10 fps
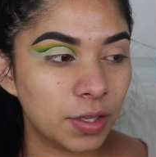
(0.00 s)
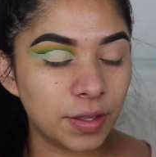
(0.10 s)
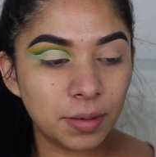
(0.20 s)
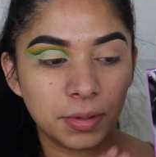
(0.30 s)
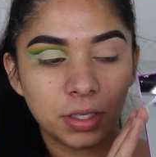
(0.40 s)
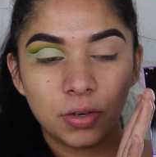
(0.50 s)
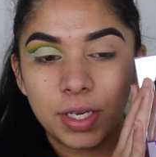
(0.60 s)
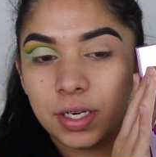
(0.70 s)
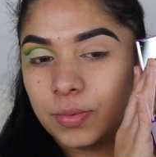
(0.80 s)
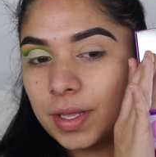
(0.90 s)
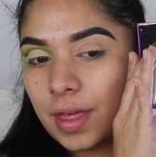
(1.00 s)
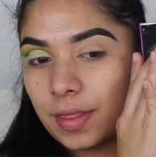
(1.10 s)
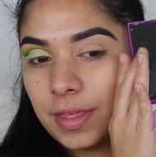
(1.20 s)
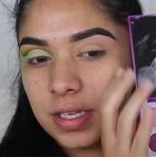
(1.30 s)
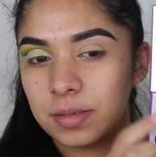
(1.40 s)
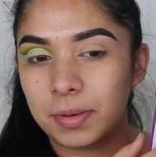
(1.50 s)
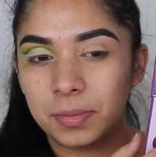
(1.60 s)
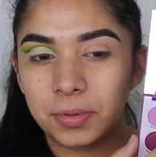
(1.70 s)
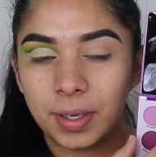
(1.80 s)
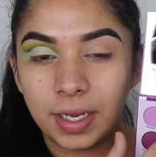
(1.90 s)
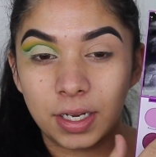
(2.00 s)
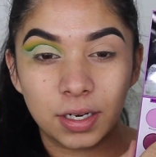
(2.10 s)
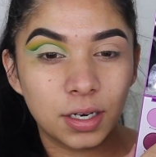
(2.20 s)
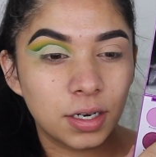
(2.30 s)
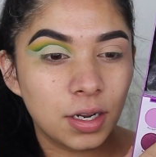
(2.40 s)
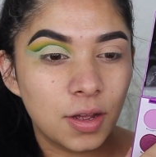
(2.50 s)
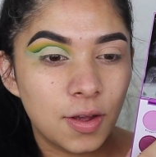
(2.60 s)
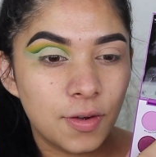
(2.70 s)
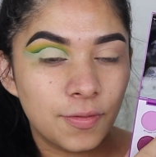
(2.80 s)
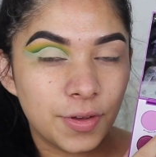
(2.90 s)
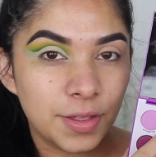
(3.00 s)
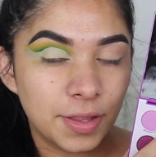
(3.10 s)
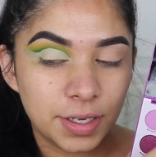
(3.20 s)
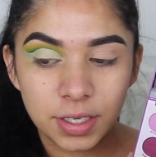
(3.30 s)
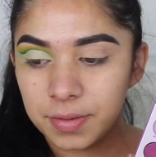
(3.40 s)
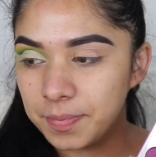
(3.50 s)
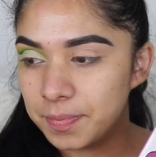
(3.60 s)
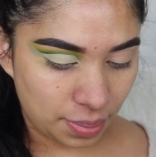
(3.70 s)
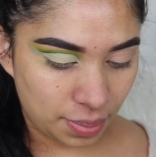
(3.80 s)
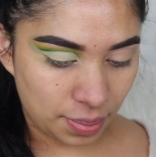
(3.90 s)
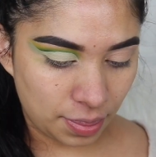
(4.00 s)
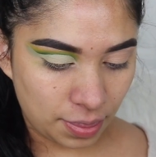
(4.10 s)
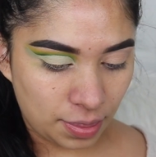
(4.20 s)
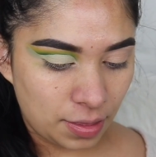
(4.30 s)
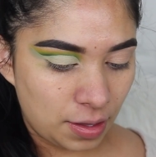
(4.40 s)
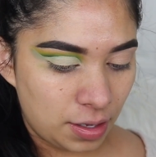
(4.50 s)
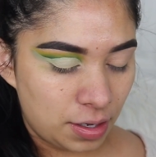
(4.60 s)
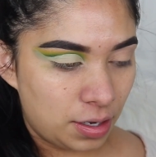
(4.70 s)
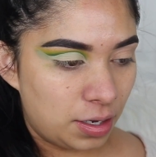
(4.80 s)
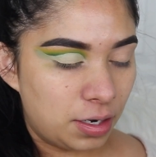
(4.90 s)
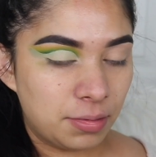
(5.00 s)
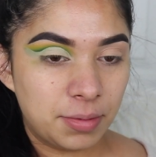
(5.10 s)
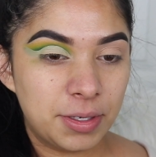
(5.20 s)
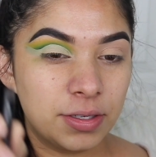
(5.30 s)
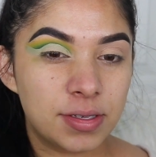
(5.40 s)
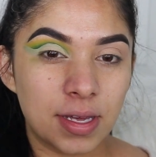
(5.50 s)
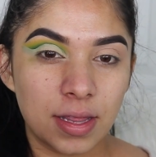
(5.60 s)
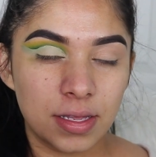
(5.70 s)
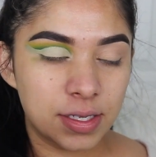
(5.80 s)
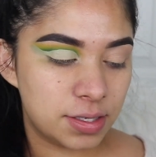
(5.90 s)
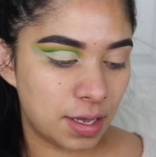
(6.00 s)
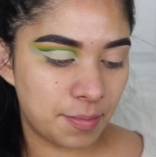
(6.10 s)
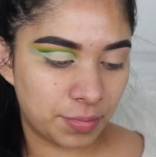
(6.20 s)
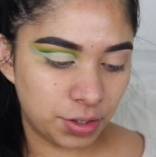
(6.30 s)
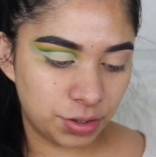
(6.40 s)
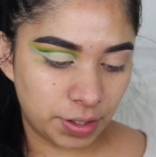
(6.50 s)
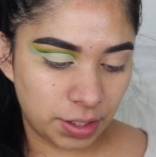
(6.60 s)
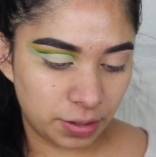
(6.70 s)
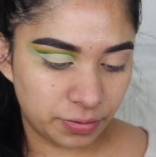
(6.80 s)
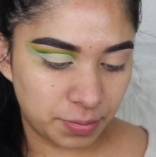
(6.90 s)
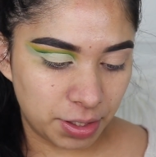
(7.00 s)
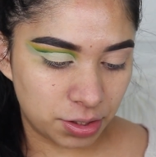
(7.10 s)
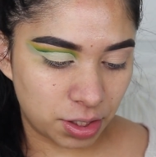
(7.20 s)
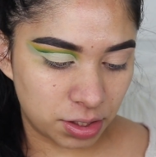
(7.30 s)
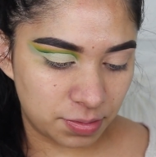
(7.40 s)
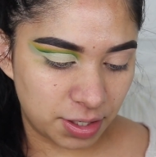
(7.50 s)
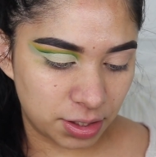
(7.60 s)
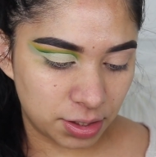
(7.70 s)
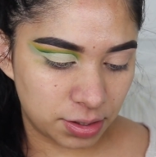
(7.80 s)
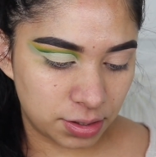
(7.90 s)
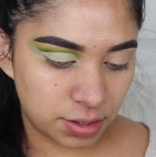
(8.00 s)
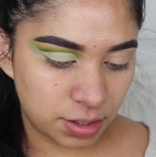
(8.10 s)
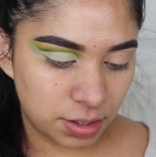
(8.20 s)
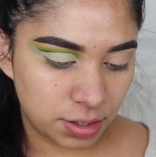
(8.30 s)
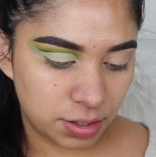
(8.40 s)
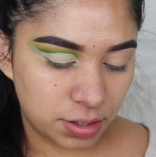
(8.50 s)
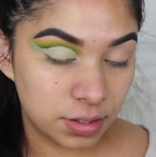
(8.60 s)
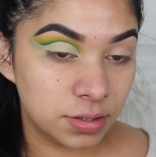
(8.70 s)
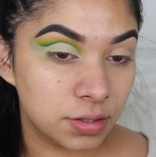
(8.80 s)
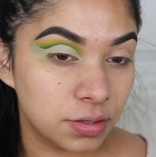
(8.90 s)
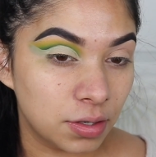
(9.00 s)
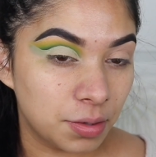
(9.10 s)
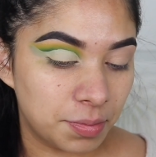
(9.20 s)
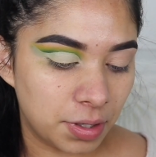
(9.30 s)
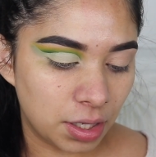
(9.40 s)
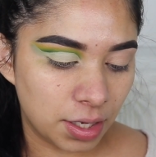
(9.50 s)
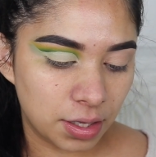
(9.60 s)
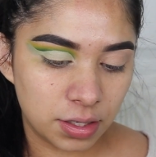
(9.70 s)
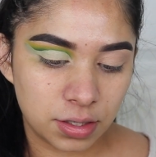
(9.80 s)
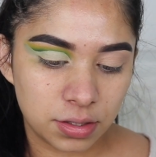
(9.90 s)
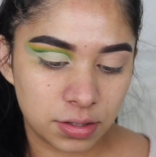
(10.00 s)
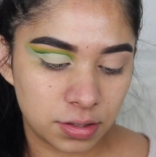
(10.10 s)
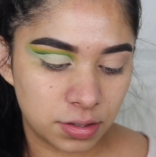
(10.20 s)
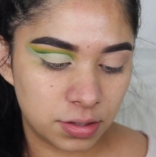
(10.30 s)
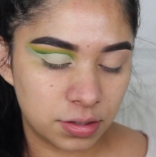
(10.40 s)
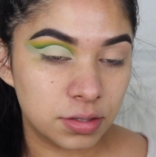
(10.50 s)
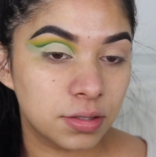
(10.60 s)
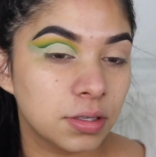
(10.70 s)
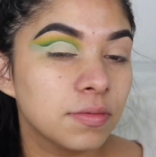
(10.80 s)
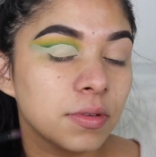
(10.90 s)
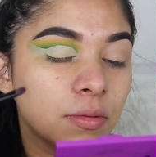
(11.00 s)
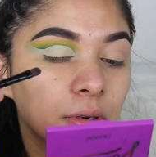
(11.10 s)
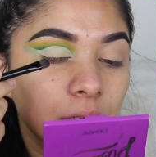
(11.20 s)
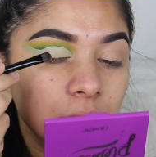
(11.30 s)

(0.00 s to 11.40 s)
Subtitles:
I think I'm going to go in with this purple right here for the lid. I'm going to be using this brush right here from BH Cosmetics to apply this. See if it works.